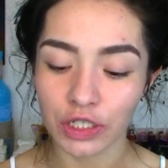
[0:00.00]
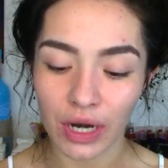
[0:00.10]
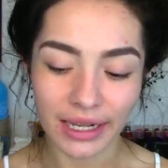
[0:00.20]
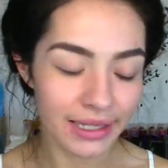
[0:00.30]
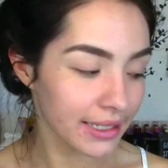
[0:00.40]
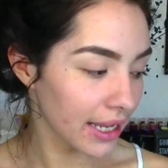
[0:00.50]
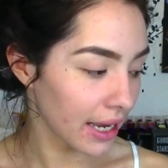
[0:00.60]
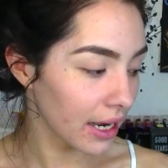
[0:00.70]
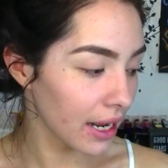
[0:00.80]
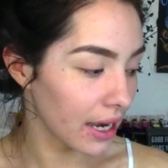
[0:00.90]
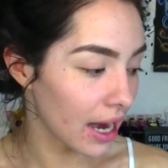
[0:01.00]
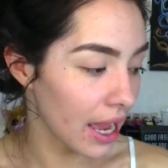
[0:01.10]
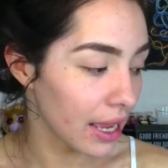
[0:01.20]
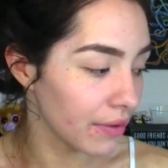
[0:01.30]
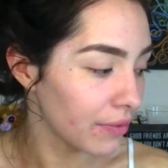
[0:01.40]
dry skin, and
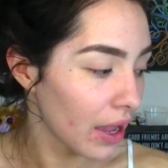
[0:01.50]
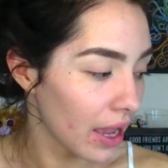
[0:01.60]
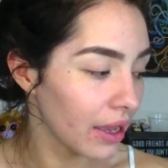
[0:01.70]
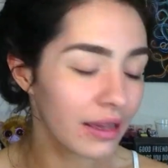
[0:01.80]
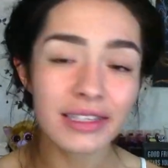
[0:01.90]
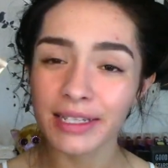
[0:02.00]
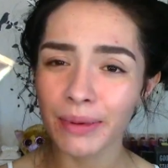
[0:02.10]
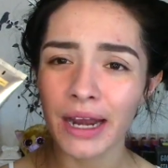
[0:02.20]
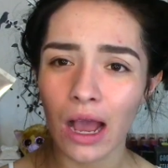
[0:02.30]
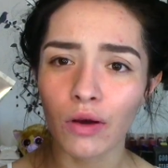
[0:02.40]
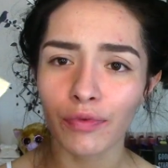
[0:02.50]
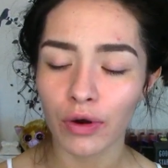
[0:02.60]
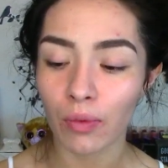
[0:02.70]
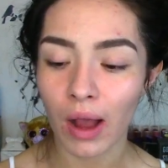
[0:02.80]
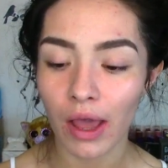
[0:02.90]
it's been out for
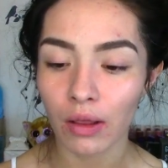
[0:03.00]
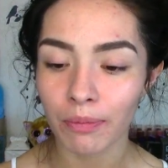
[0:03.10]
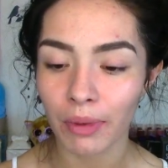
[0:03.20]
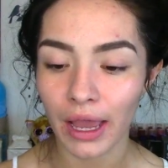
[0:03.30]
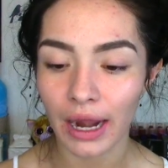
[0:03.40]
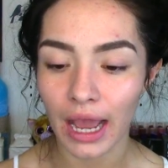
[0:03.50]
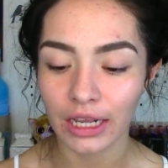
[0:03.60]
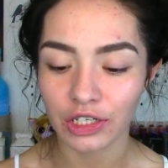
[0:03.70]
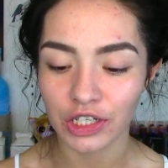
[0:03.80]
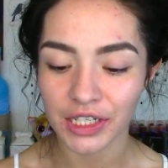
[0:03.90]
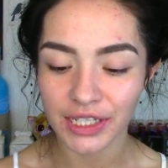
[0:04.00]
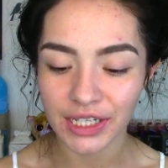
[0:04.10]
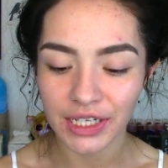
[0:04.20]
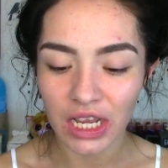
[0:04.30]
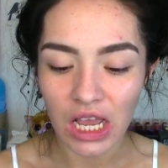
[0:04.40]
a while, but I
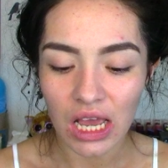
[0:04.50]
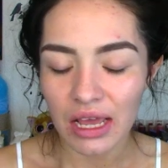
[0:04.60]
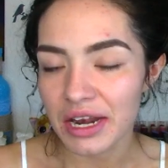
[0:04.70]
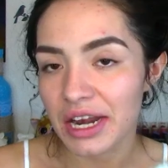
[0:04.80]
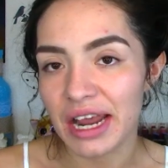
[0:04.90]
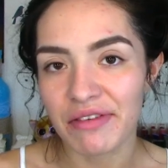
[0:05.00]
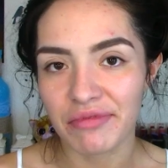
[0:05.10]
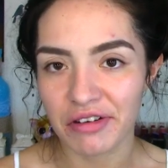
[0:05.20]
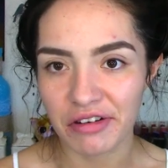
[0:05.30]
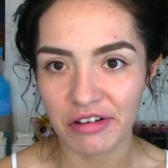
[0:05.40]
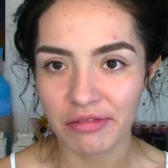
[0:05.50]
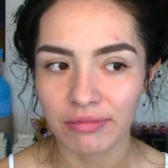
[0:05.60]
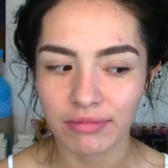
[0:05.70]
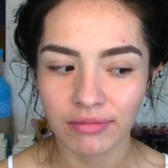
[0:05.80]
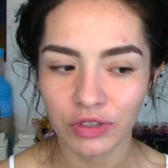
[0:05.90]
just never
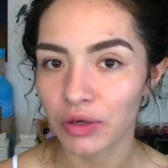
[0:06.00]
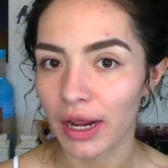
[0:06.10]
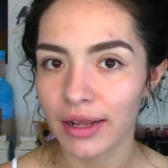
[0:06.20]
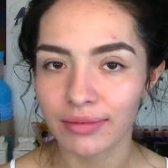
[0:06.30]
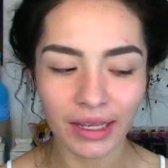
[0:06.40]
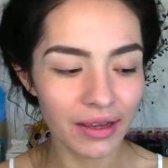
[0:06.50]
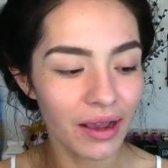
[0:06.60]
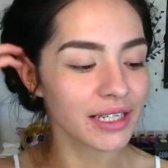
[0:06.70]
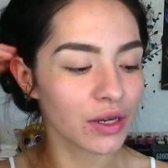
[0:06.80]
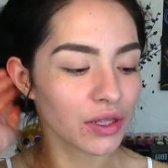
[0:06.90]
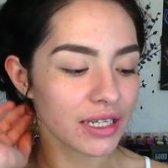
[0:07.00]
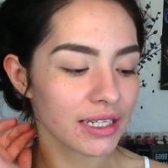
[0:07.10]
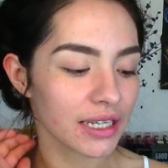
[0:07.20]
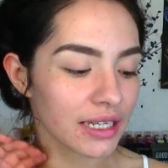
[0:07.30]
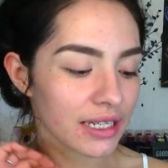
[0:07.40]
tried it. So
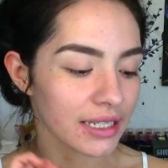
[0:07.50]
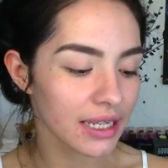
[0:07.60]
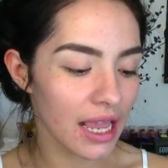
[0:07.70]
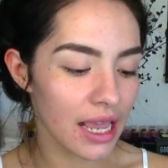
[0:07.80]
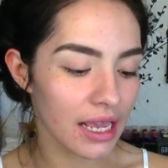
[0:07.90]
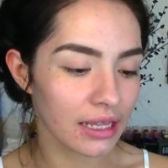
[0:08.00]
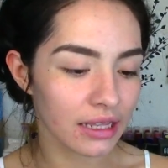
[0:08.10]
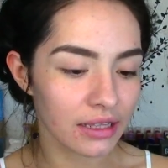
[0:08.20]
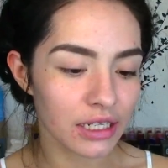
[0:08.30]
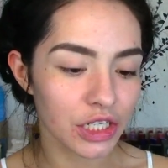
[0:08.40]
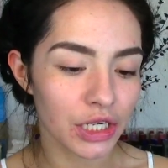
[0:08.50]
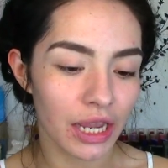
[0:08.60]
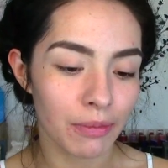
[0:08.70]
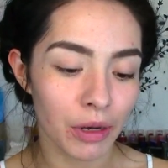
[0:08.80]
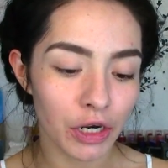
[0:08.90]
this is in the
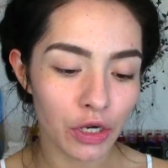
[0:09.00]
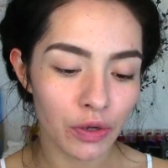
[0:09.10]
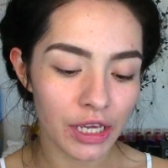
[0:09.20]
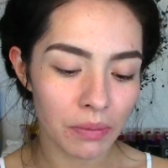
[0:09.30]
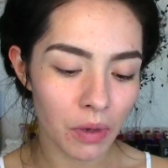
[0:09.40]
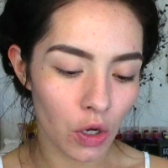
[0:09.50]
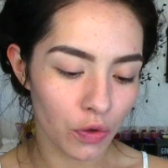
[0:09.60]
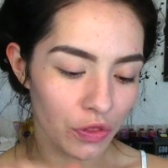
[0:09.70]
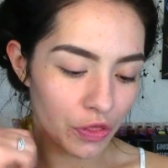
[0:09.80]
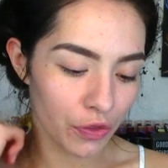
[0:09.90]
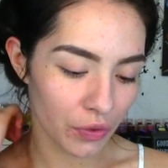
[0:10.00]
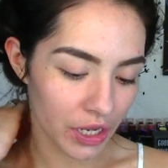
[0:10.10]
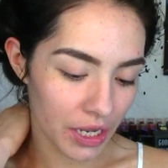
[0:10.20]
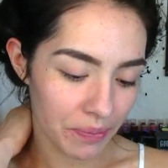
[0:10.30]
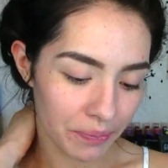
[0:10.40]
shade Buttercream
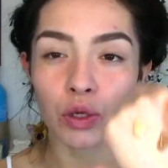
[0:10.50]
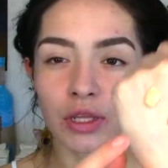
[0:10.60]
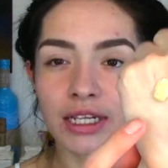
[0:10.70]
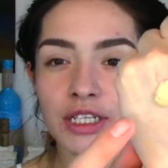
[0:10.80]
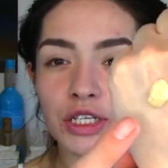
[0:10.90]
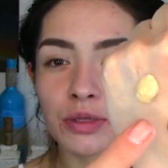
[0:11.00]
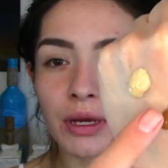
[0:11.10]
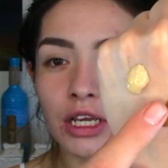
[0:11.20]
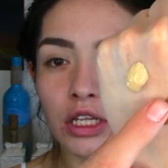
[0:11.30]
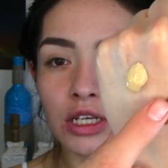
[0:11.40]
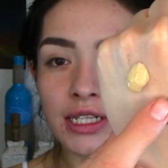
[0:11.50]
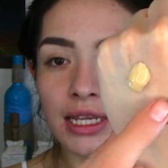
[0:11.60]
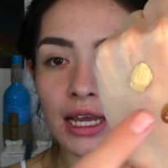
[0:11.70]
03. So that's just what it looks